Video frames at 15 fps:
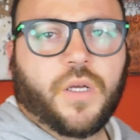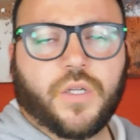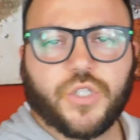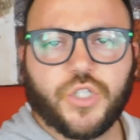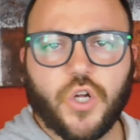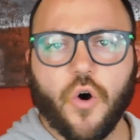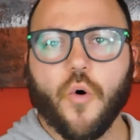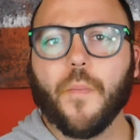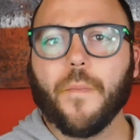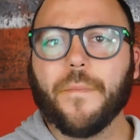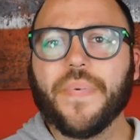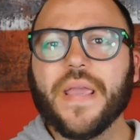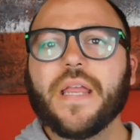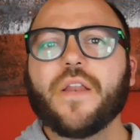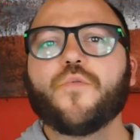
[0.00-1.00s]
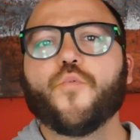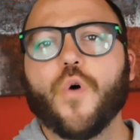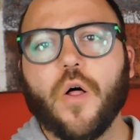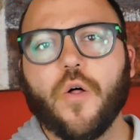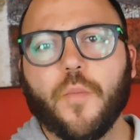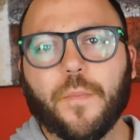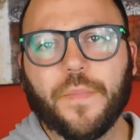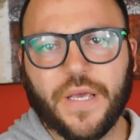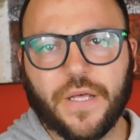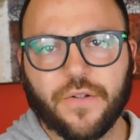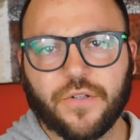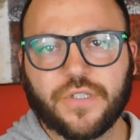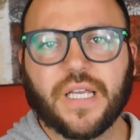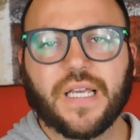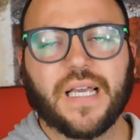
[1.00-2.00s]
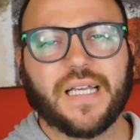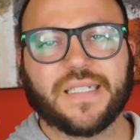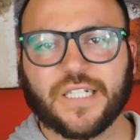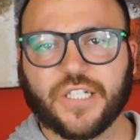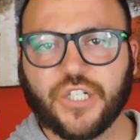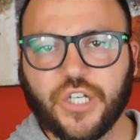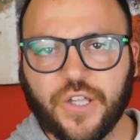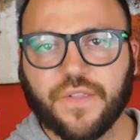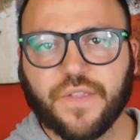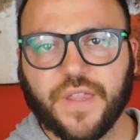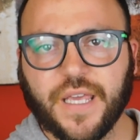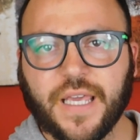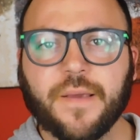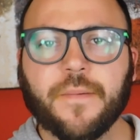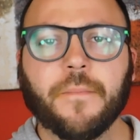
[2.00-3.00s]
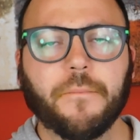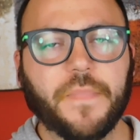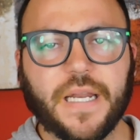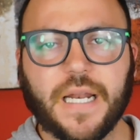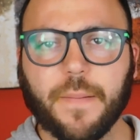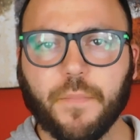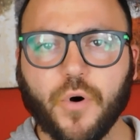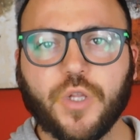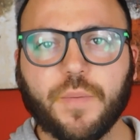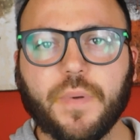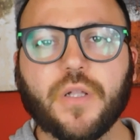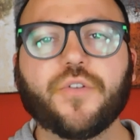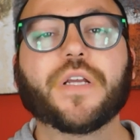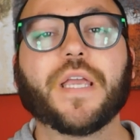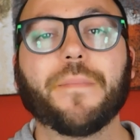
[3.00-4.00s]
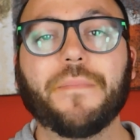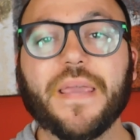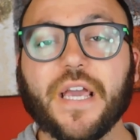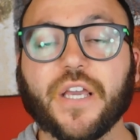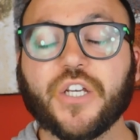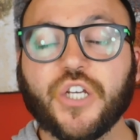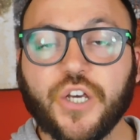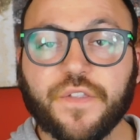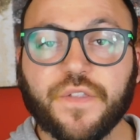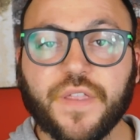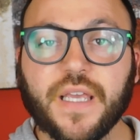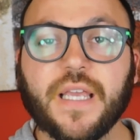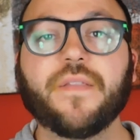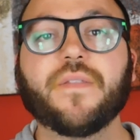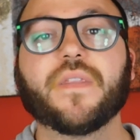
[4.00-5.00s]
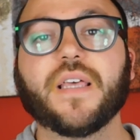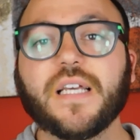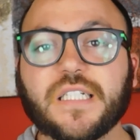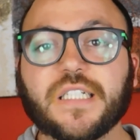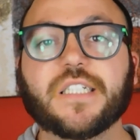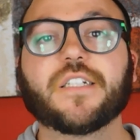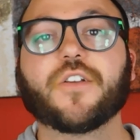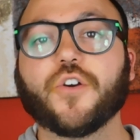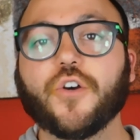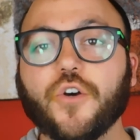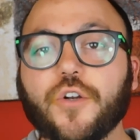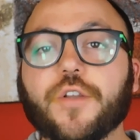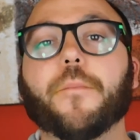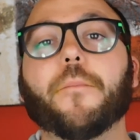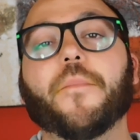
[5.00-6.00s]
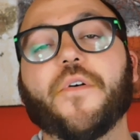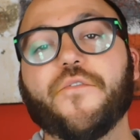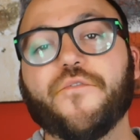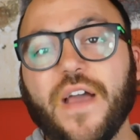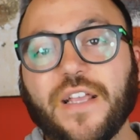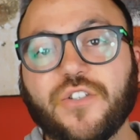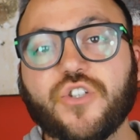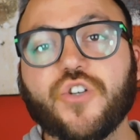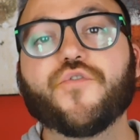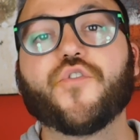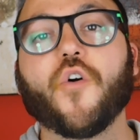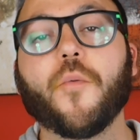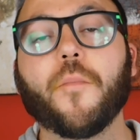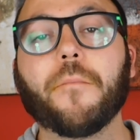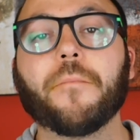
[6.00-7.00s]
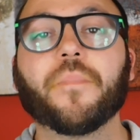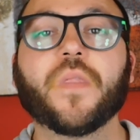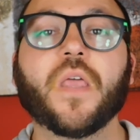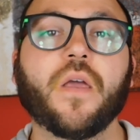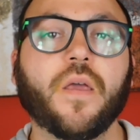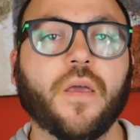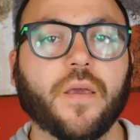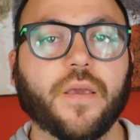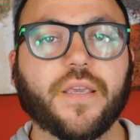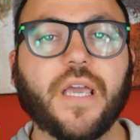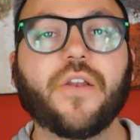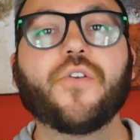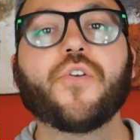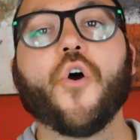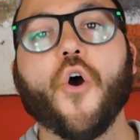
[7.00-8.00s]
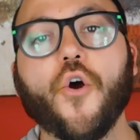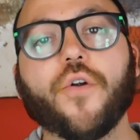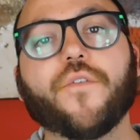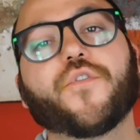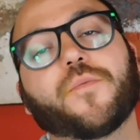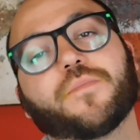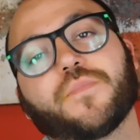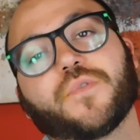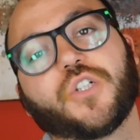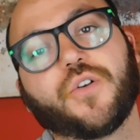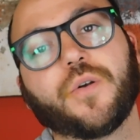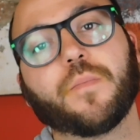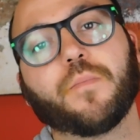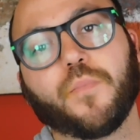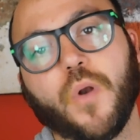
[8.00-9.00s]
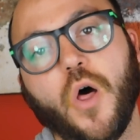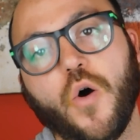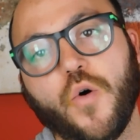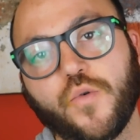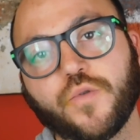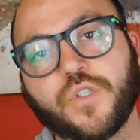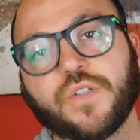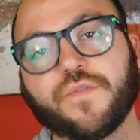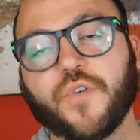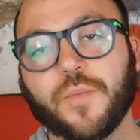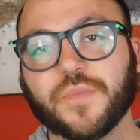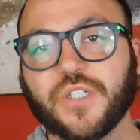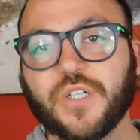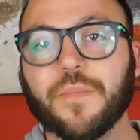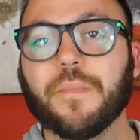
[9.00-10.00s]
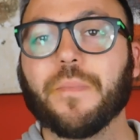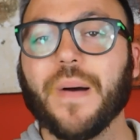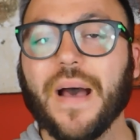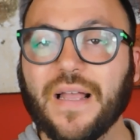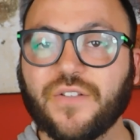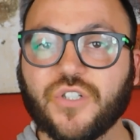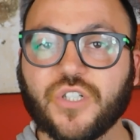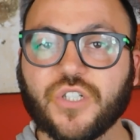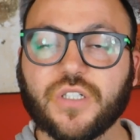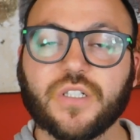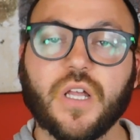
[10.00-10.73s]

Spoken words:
So being well built, it's a good thing. Being a bodybuilder can be a good thing. This could prevent you from getting hurt from certain blows, from certain punches.